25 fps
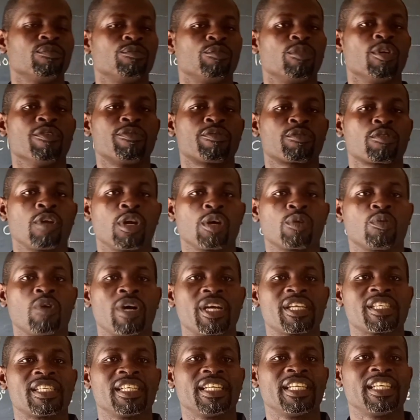both
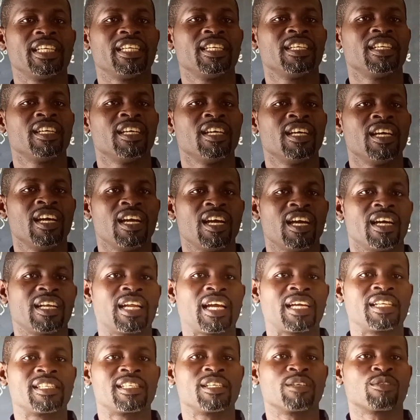clockwise and
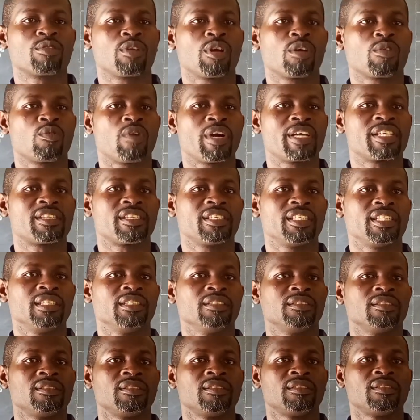anti-clockwise.
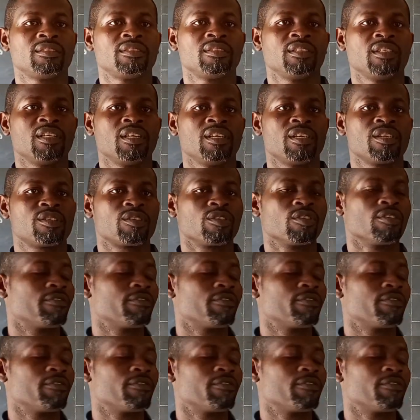So